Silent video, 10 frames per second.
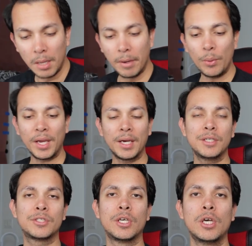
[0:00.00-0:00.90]
Anyway
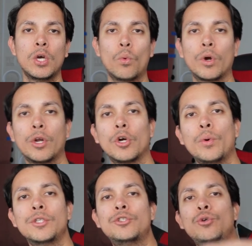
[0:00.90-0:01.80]
guys, we're gonna go
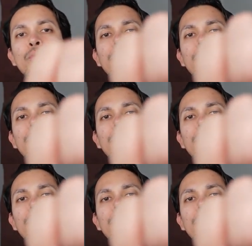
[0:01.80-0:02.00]
into